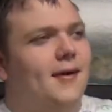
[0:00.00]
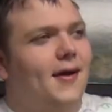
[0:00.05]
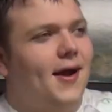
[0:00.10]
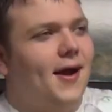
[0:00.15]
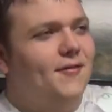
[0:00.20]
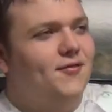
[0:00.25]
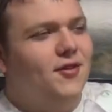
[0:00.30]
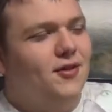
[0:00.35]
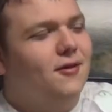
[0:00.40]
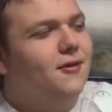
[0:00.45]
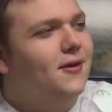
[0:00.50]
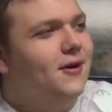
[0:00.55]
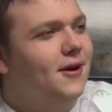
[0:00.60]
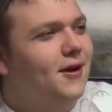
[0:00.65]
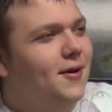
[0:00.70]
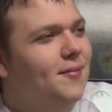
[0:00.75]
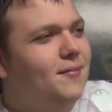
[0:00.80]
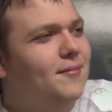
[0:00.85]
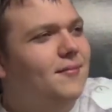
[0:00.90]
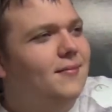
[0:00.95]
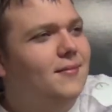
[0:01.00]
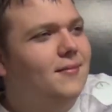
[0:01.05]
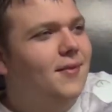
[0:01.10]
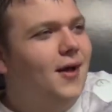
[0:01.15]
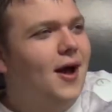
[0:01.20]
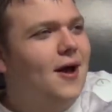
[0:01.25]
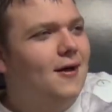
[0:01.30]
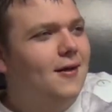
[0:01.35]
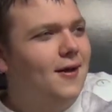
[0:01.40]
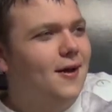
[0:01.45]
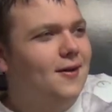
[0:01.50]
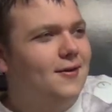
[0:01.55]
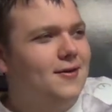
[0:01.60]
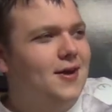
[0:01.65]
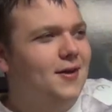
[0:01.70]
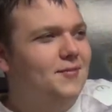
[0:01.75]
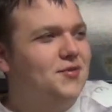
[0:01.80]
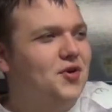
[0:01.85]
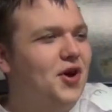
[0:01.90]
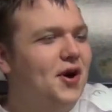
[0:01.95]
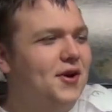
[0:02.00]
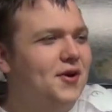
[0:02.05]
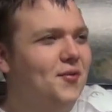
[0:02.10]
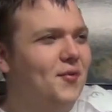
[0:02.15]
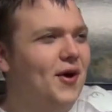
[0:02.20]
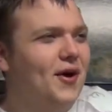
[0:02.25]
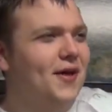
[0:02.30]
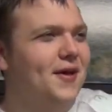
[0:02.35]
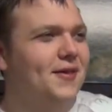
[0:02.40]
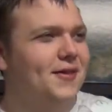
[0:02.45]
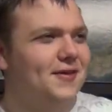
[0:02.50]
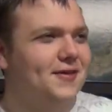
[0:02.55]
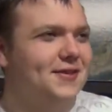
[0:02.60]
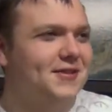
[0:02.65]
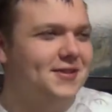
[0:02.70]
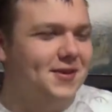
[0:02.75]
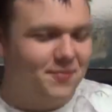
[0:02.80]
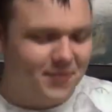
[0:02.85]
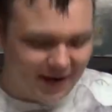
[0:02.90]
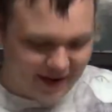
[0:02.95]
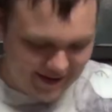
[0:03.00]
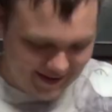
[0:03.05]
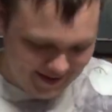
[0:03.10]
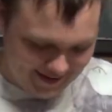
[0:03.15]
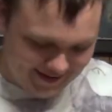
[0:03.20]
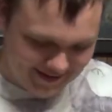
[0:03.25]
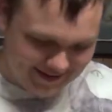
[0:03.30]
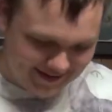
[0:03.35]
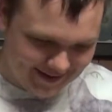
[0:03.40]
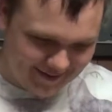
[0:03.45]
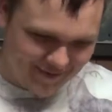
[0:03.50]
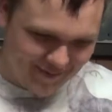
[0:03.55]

I have to look it up. I'll keep talking while I look this up, but I need to